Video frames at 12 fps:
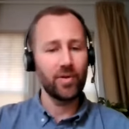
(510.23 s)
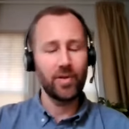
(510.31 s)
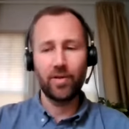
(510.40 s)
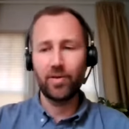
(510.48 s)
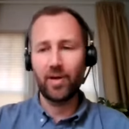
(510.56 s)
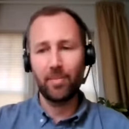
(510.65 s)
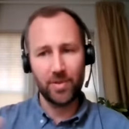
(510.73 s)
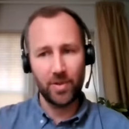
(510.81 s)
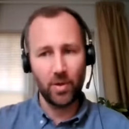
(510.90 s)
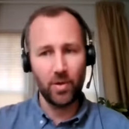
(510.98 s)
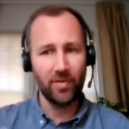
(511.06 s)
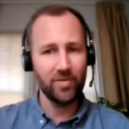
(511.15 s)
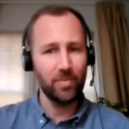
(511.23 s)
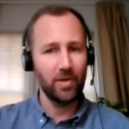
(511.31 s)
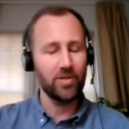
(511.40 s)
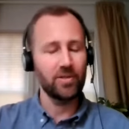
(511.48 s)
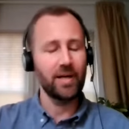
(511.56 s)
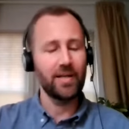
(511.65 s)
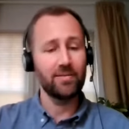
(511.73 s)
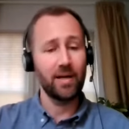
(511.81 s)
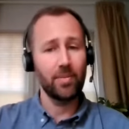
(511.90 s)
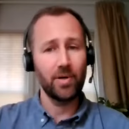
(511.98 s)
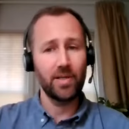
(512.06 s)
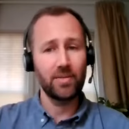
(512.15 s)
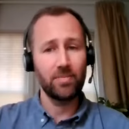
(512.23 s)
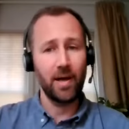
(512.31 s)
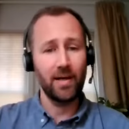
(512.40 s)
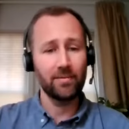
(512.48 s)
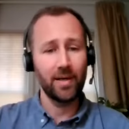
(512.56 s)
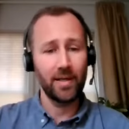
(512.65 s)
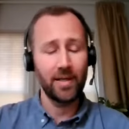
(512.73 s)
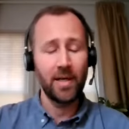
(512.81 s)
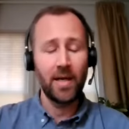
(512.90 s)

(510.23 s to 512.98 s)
another episode of Specialized Library Spotlight.